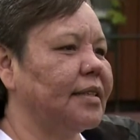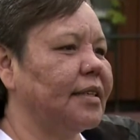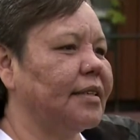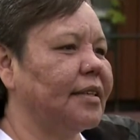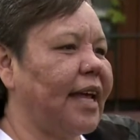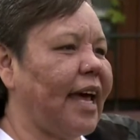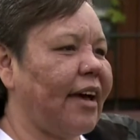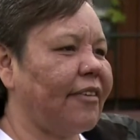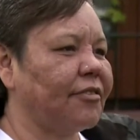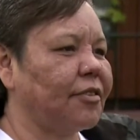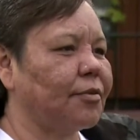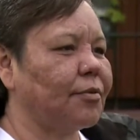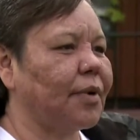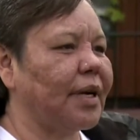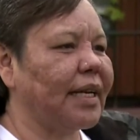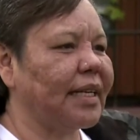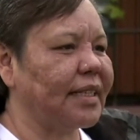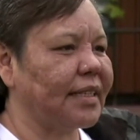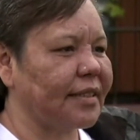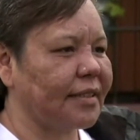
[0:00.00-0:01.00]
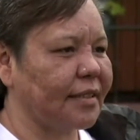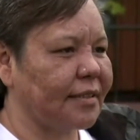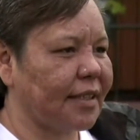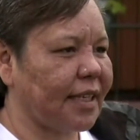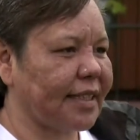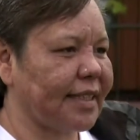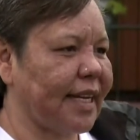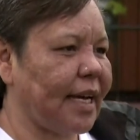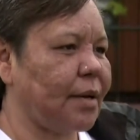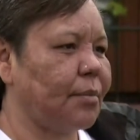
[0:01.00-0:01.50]
you have to wait until
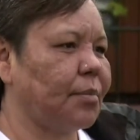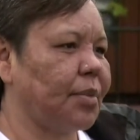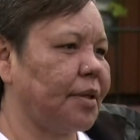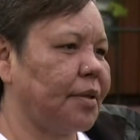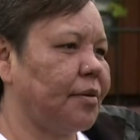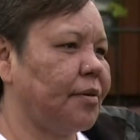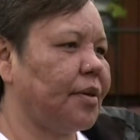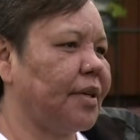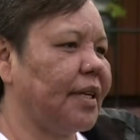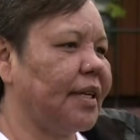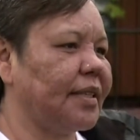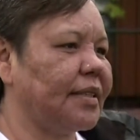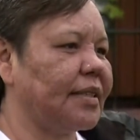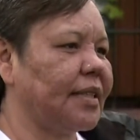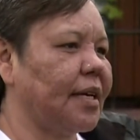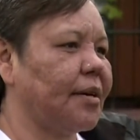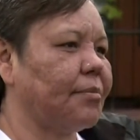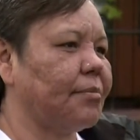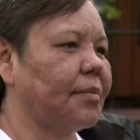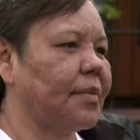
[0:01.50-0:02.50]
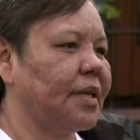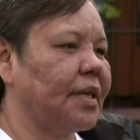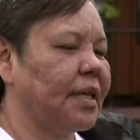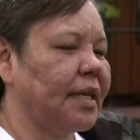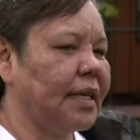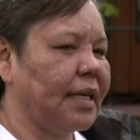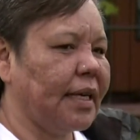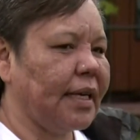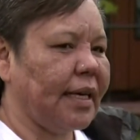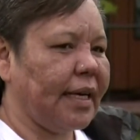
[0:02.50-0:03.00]
that time period is up.
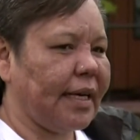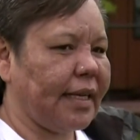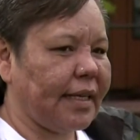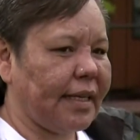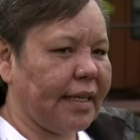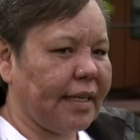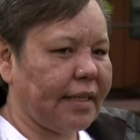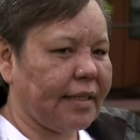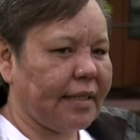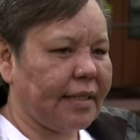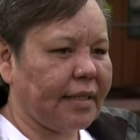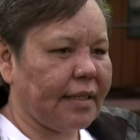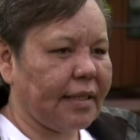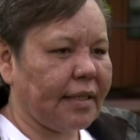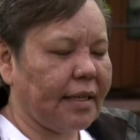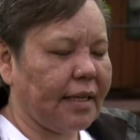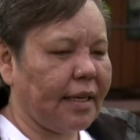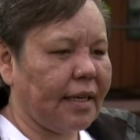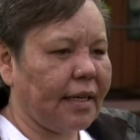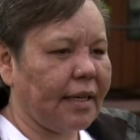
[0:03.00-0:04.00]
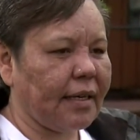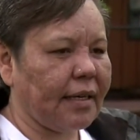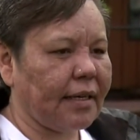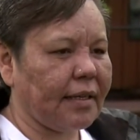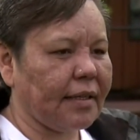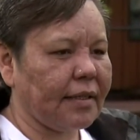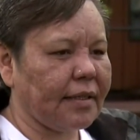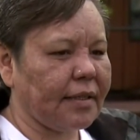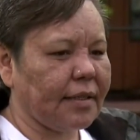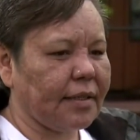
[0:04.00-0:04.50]
And then
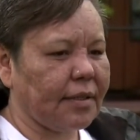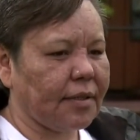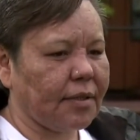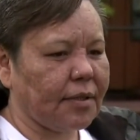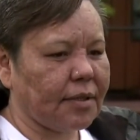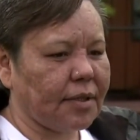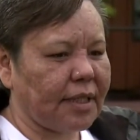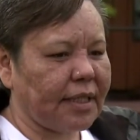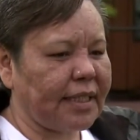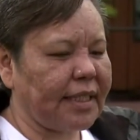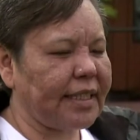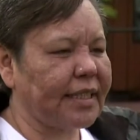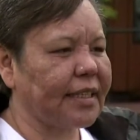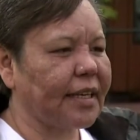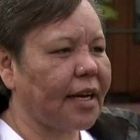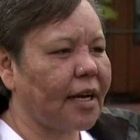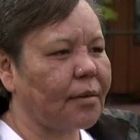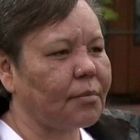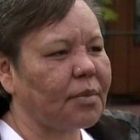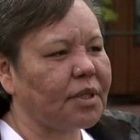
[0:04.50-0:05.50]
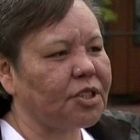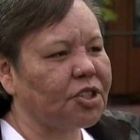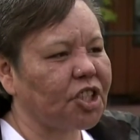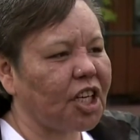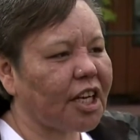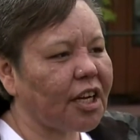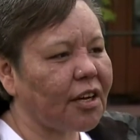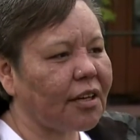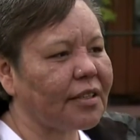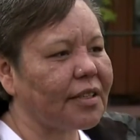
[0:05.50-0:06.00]
uh, they didn't come and
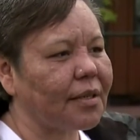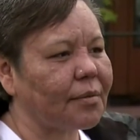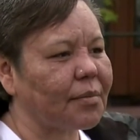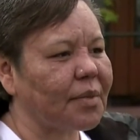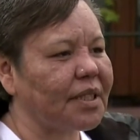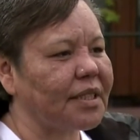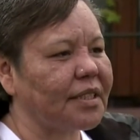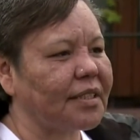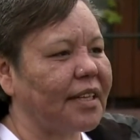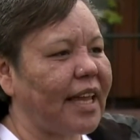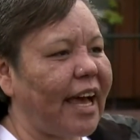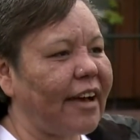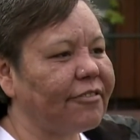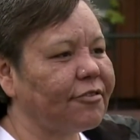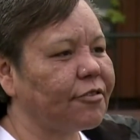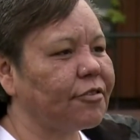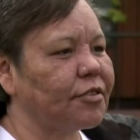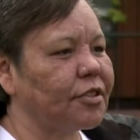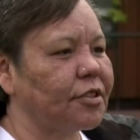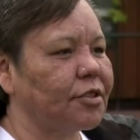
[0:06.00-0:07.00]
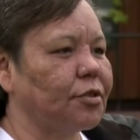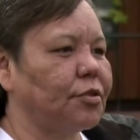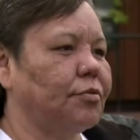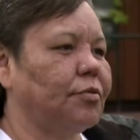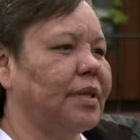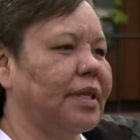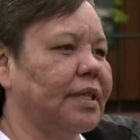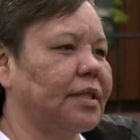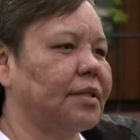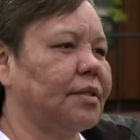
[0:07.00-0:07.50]
check on them until after the two
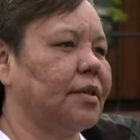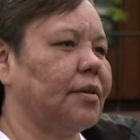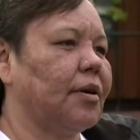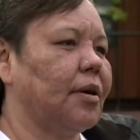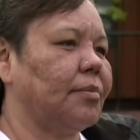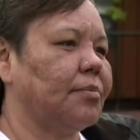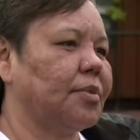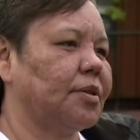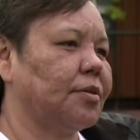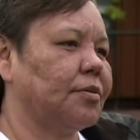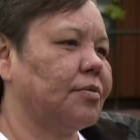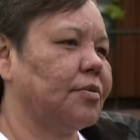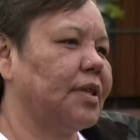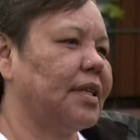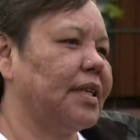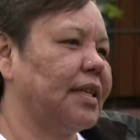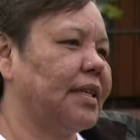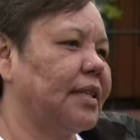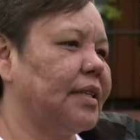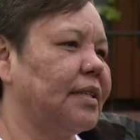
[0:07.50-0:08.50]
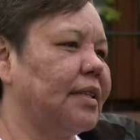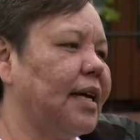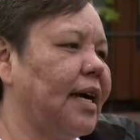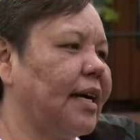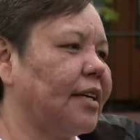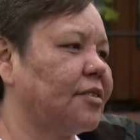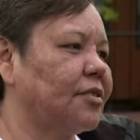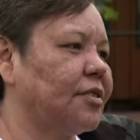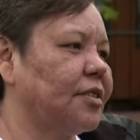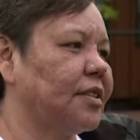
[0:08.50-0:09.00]
weeks are up. So they
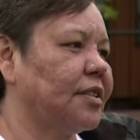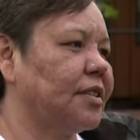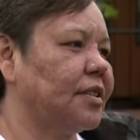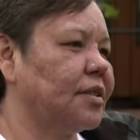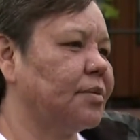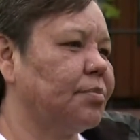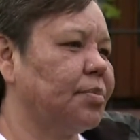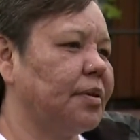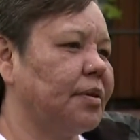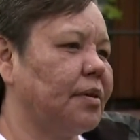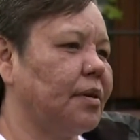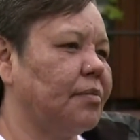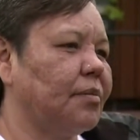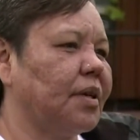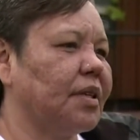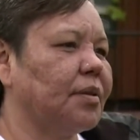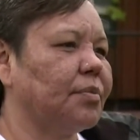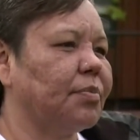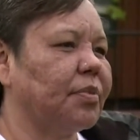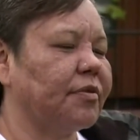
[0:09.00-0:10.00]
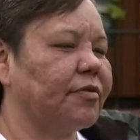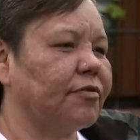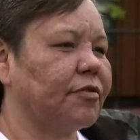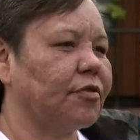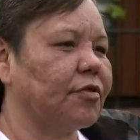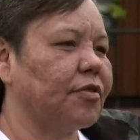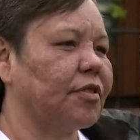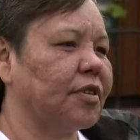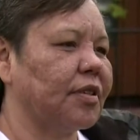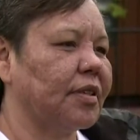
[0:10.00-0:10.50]
actually disappeared a month
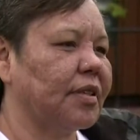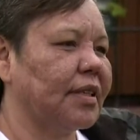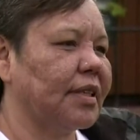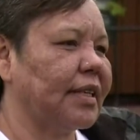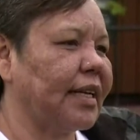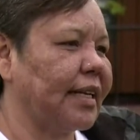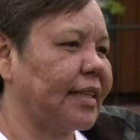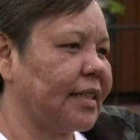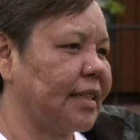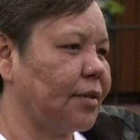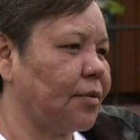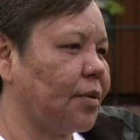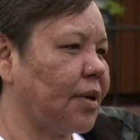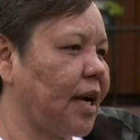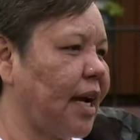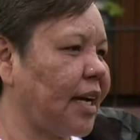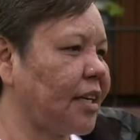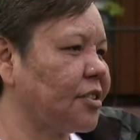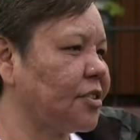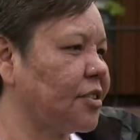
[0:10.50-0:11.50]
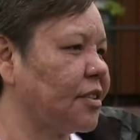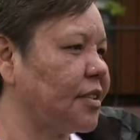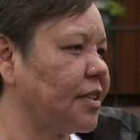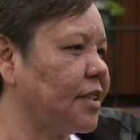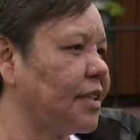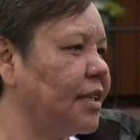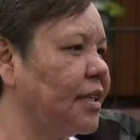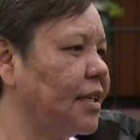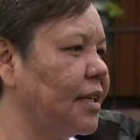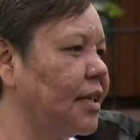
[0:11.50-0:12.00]
before that they were
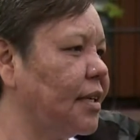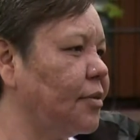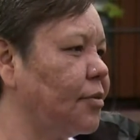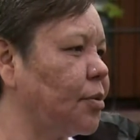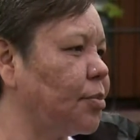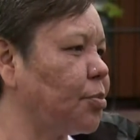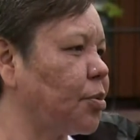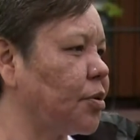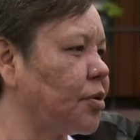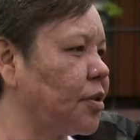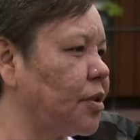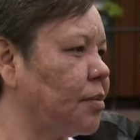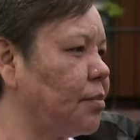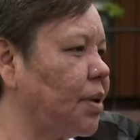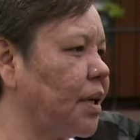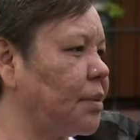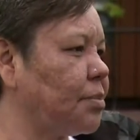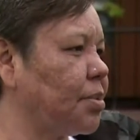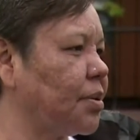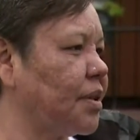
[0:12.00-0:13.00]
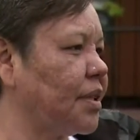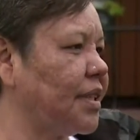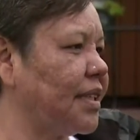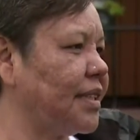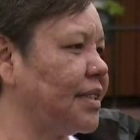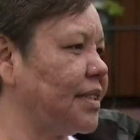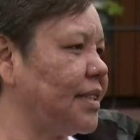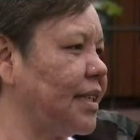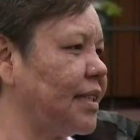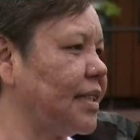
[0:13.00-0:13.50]
actually reported by
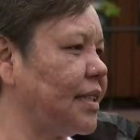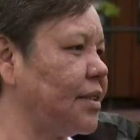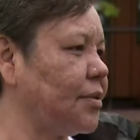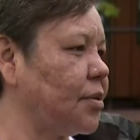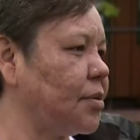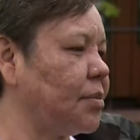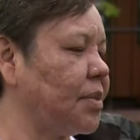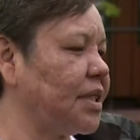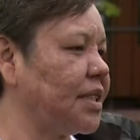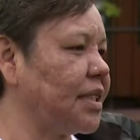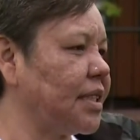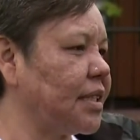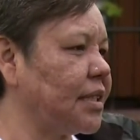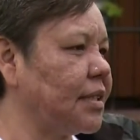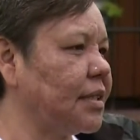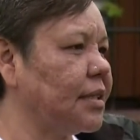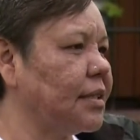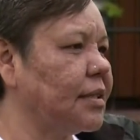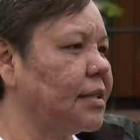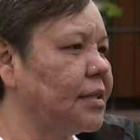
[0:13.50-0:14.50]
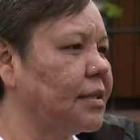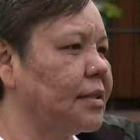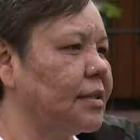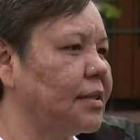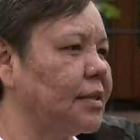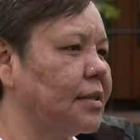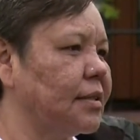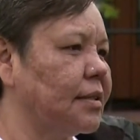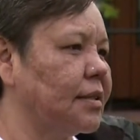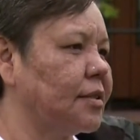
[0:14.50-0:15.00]
police that they were
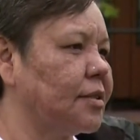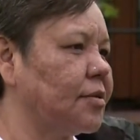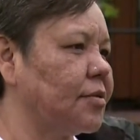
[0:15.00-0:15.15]
missing.